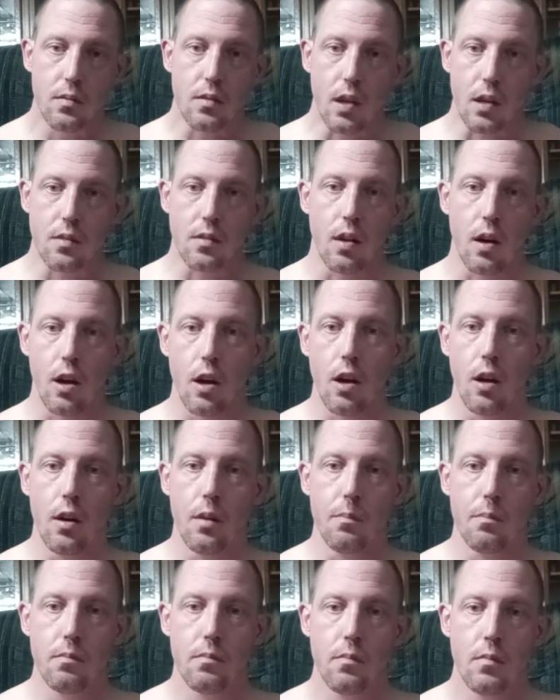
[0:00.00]
Take
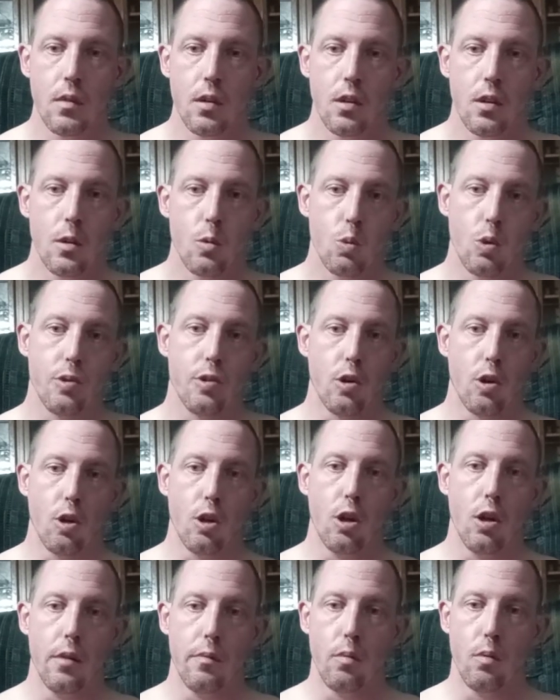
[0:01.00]
time with your
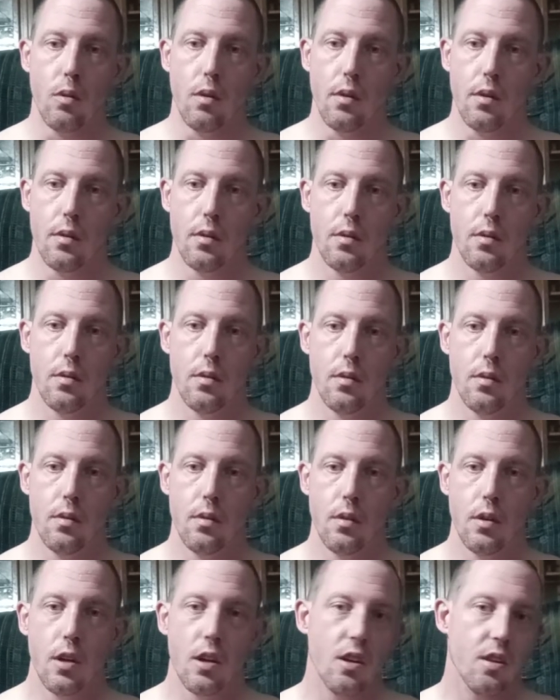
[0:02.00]
loved one.
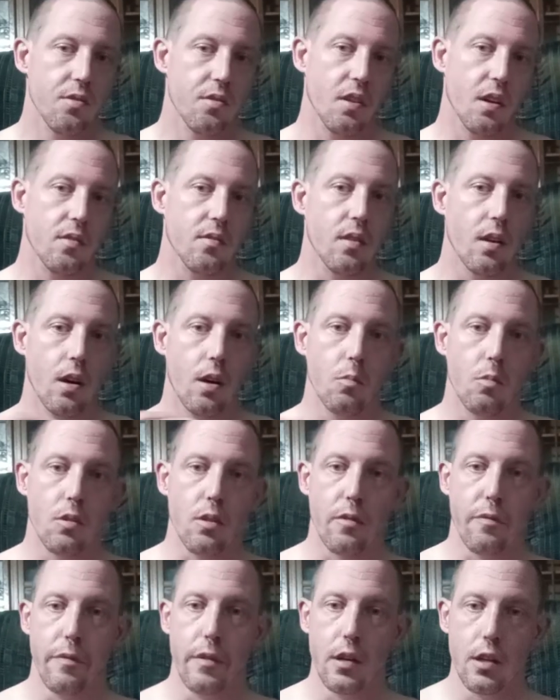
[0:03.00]
Take time with
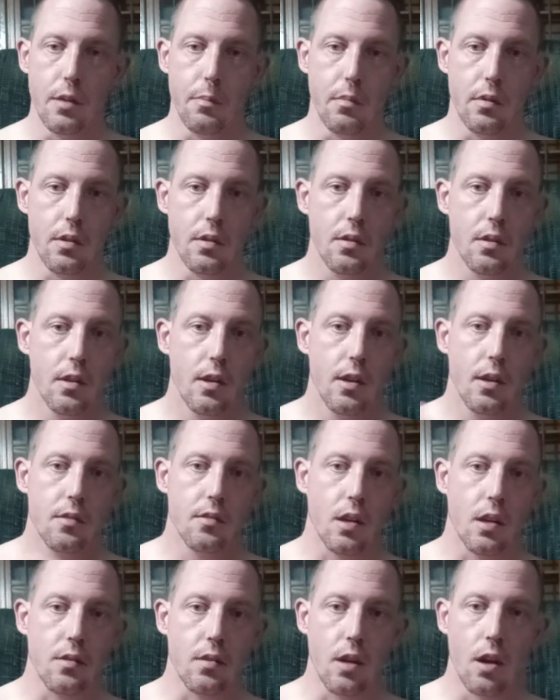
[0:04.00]
your family.
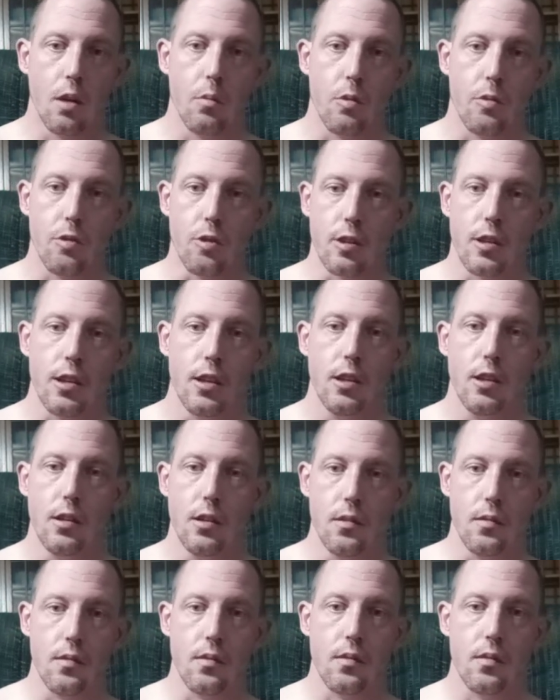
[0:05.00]
Take time with your
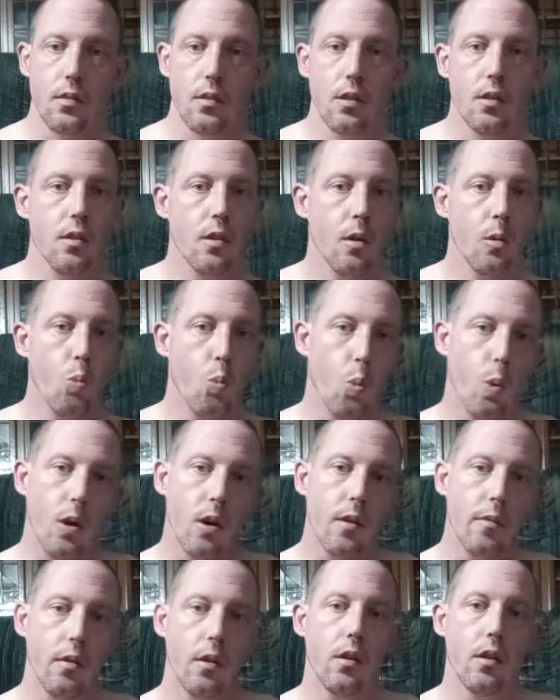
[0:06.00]
kids.
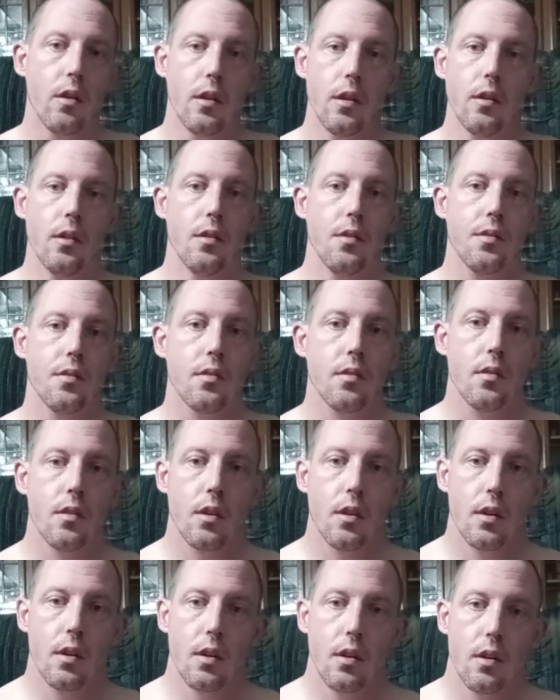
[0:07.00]
Whatever it is.
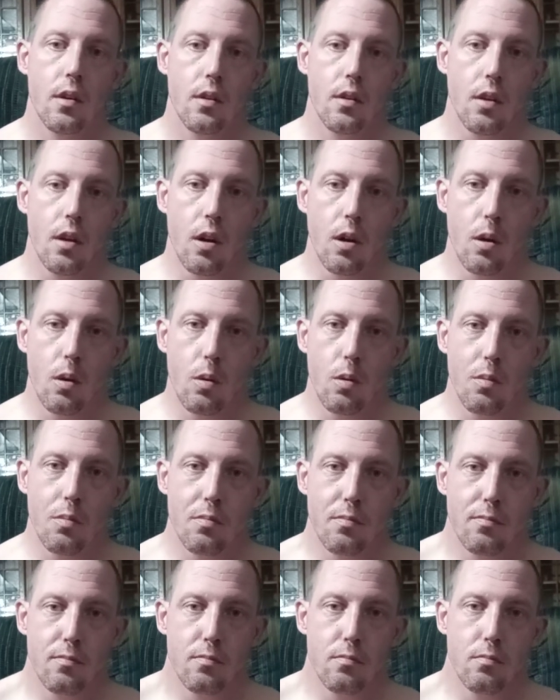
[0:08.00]
You know,
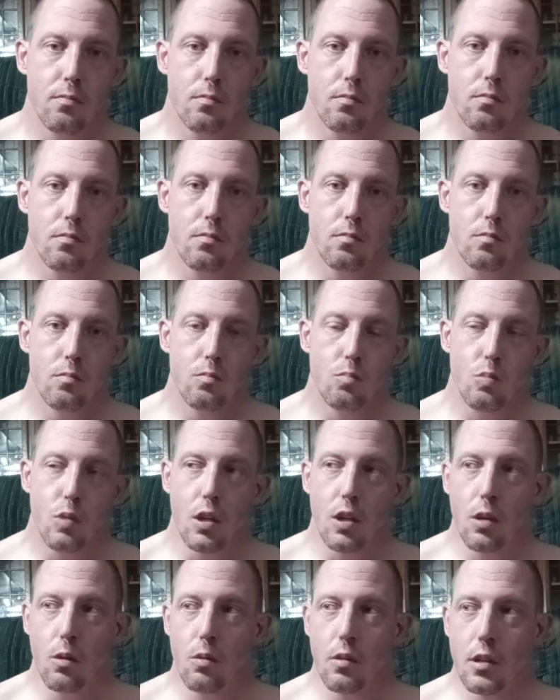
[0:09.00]

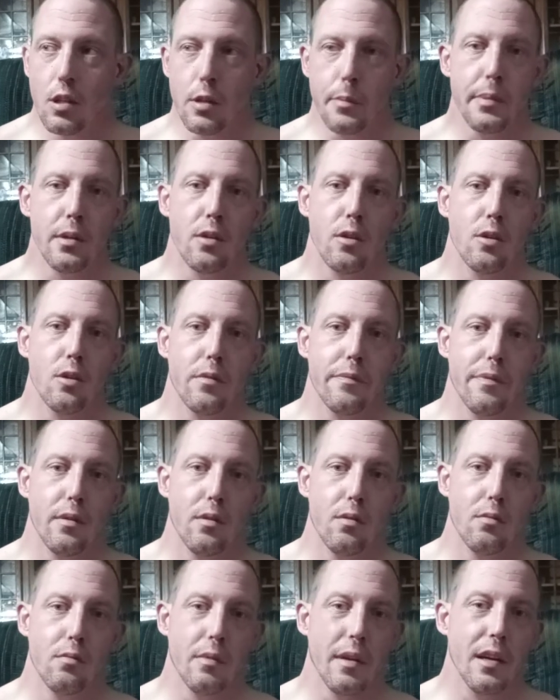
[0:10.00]
you don't need to be on your
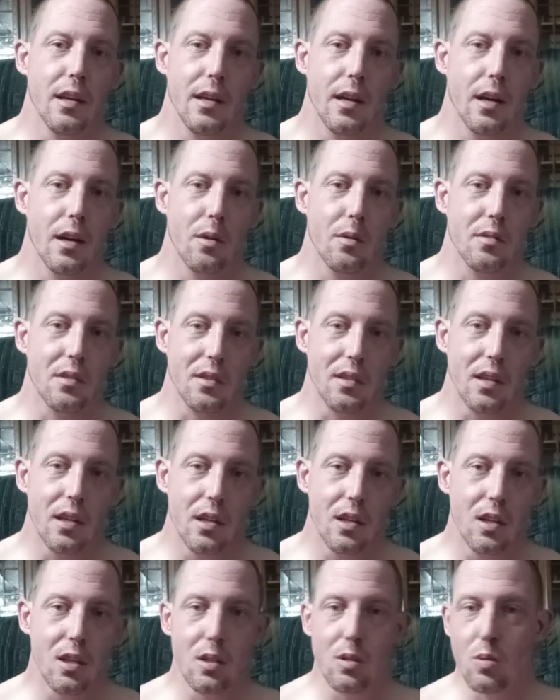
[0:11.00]
phone 8 hours a
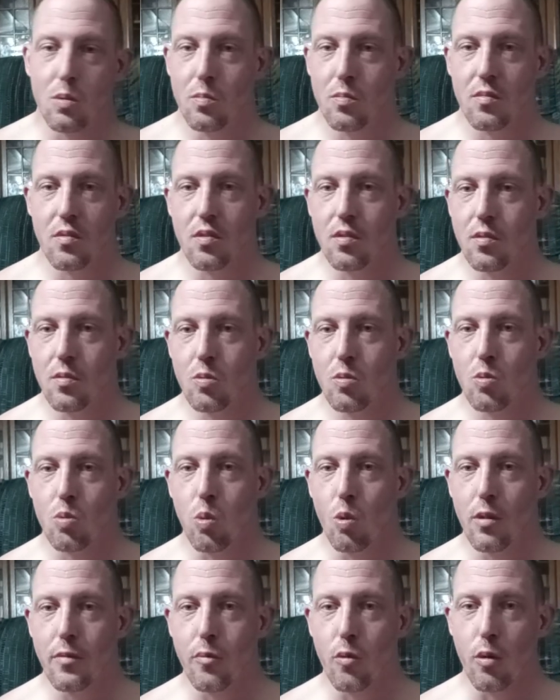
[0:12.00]
day,
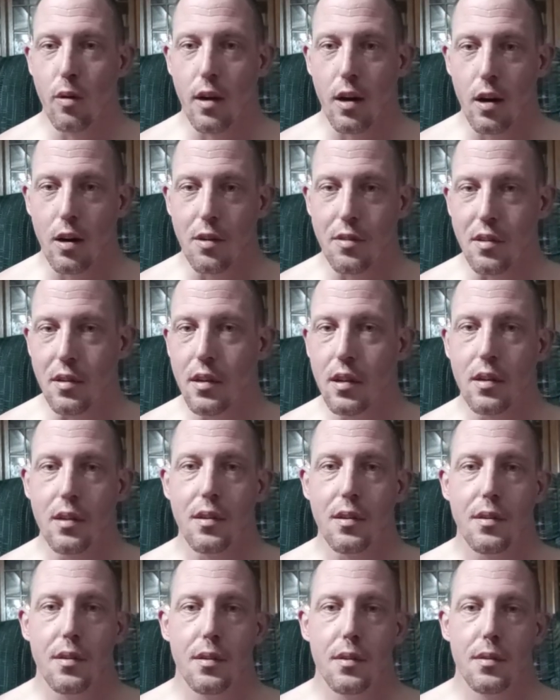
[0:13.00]
24 hours a day.
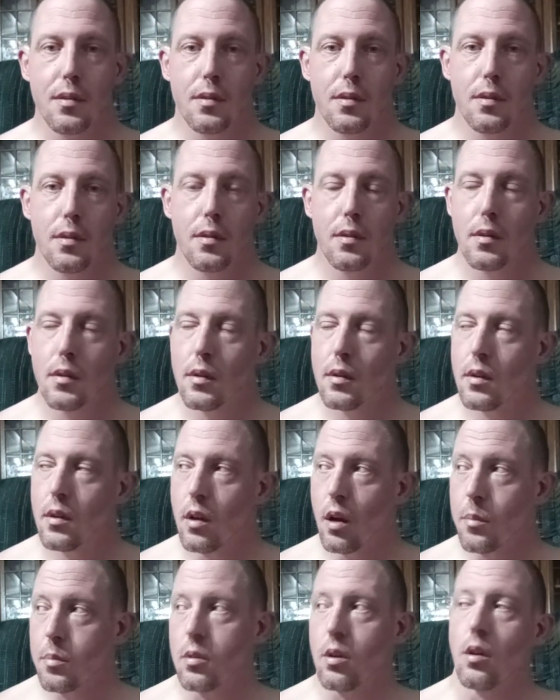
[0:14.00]

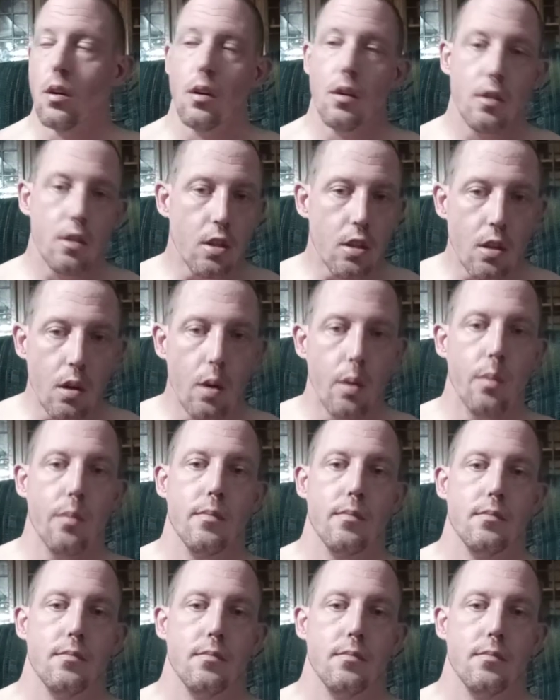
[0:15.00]
I'm sorry, you don't.